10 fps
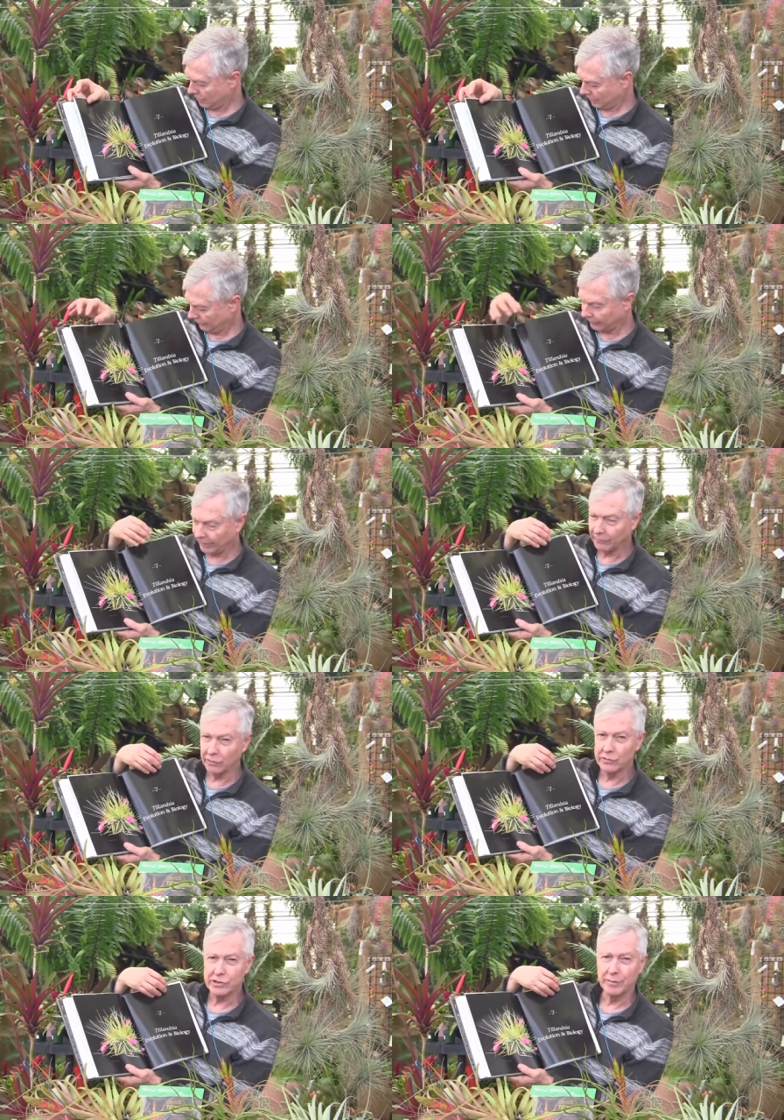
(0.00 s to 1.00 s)
is the
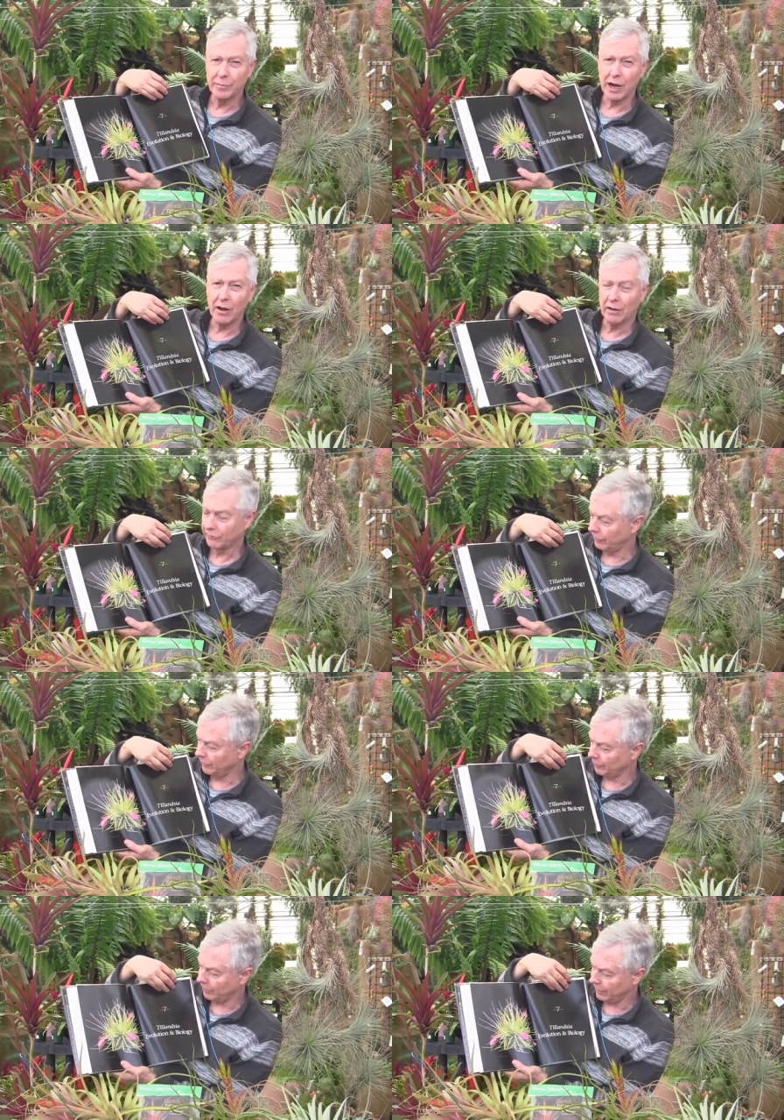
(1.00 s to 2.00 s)
evolution and biology of
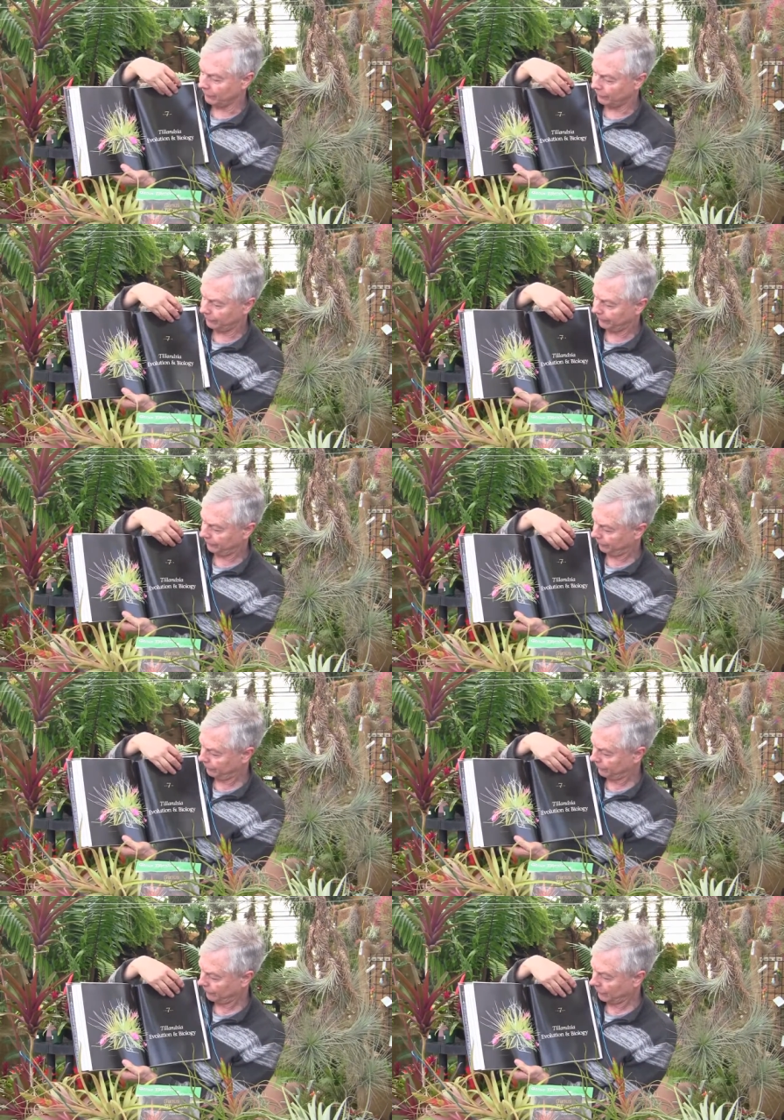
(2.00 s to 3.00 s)
the plants.
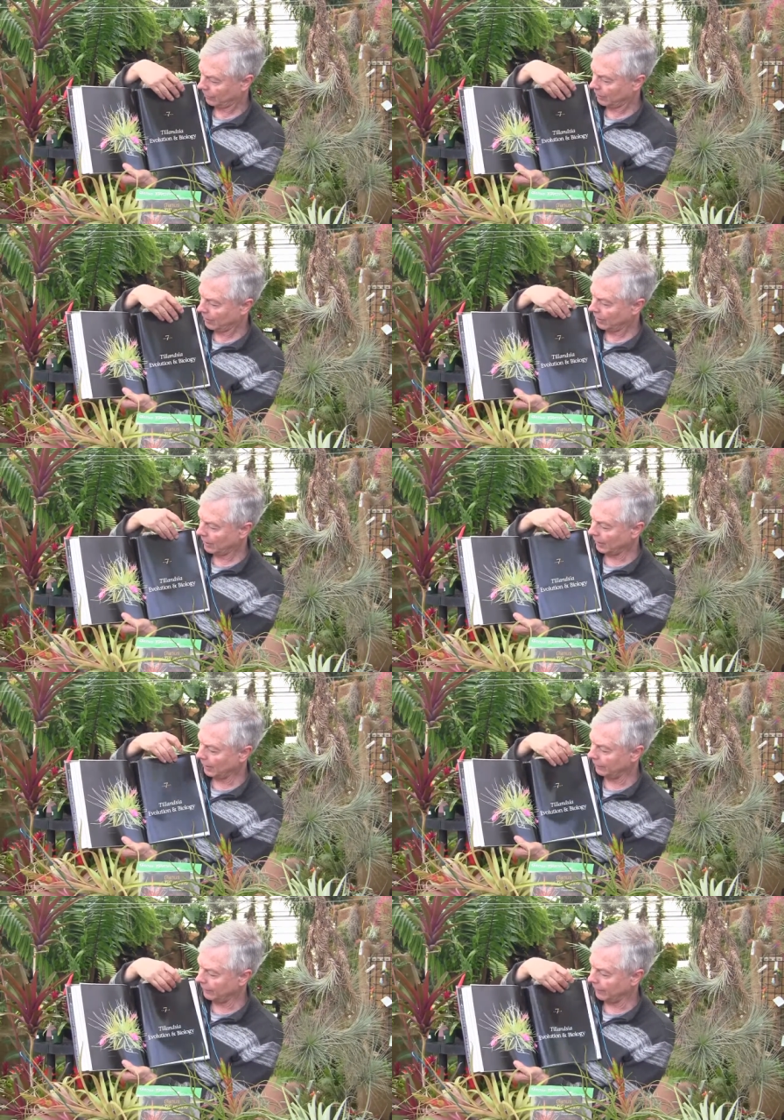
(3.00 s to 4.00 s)

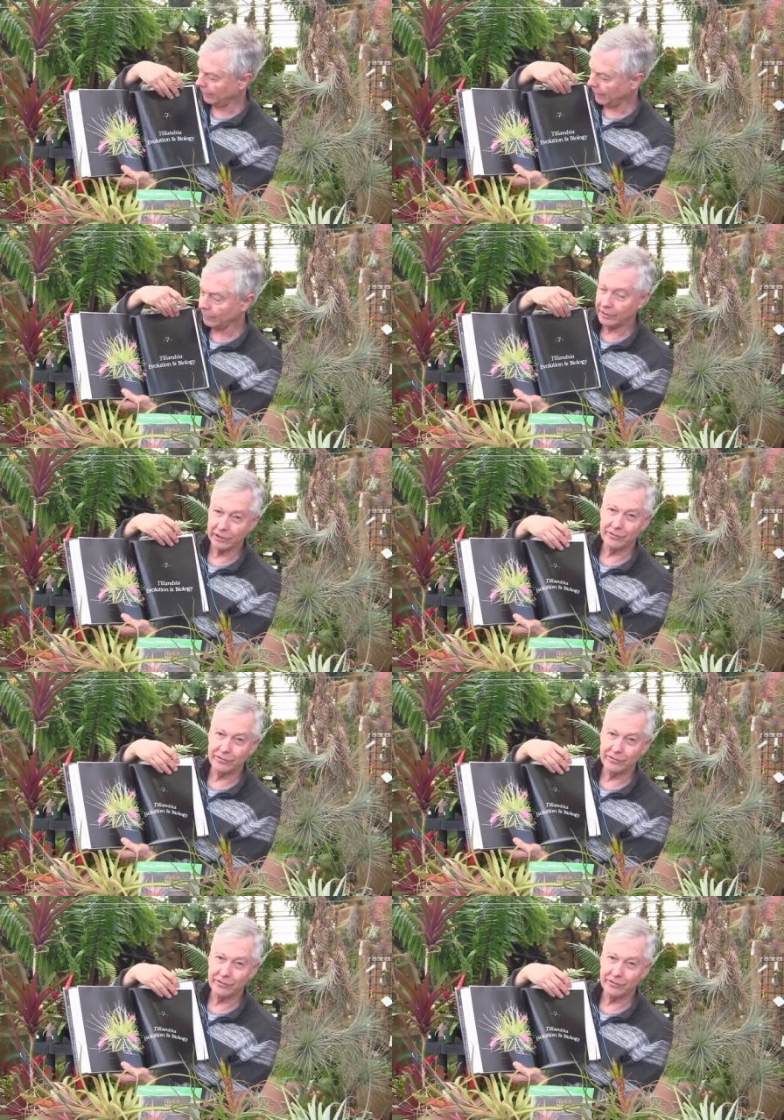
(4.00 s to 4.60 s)
And that, that